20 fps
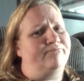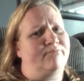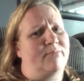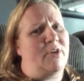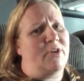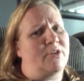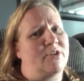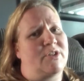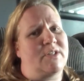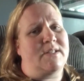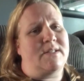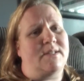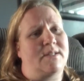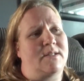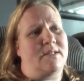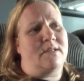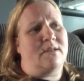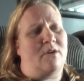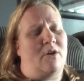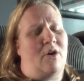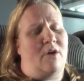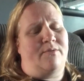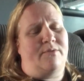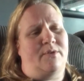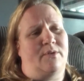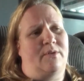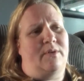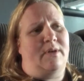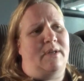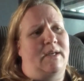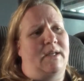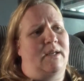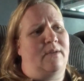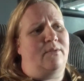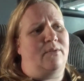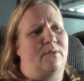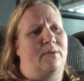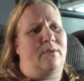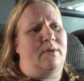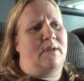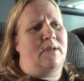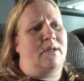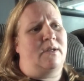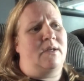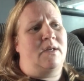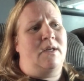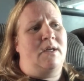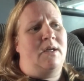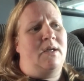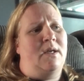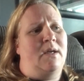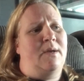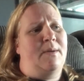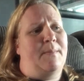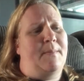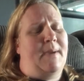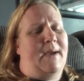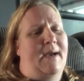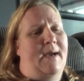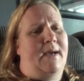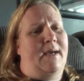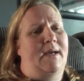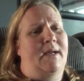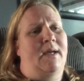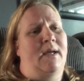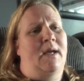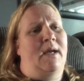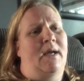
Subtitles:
are just awful and evil and bad.